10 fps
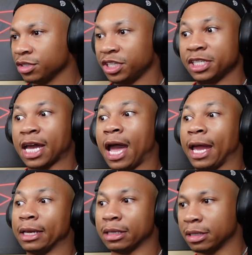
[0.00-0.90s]
She's
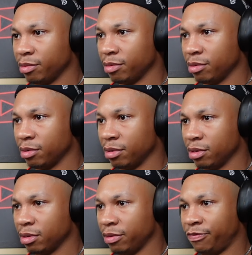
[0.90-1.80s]
hot.
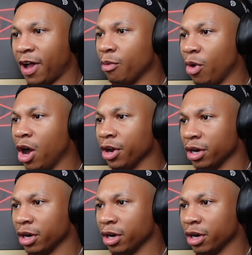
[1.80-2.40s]
Find water.